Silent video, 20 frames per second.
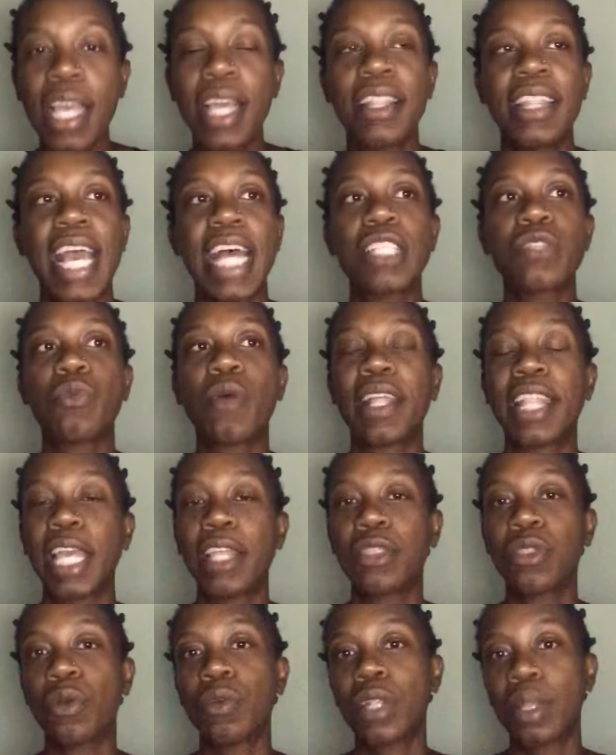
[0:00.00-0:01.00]
That's why they
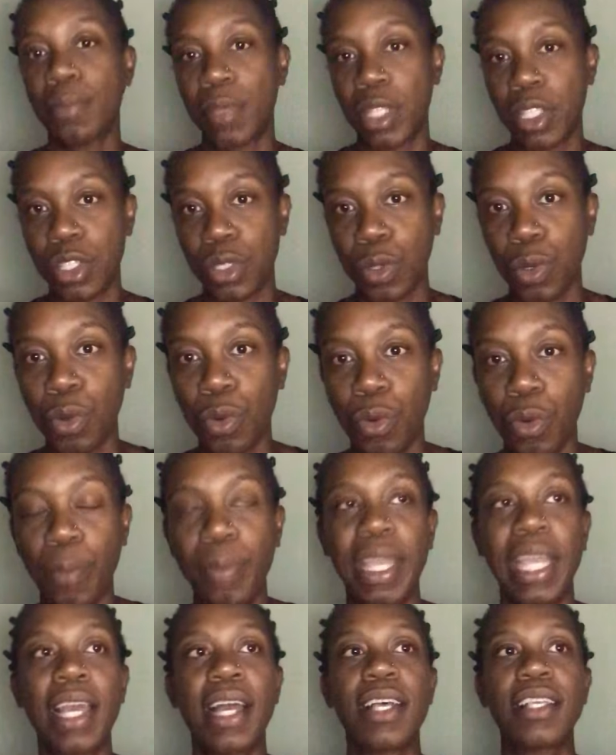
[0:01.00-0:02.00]
throw them in school,
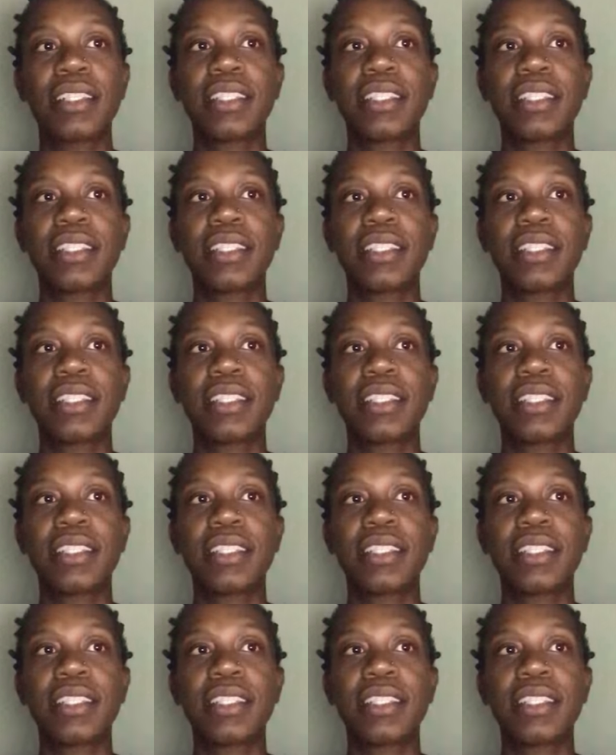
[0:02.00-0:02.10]
because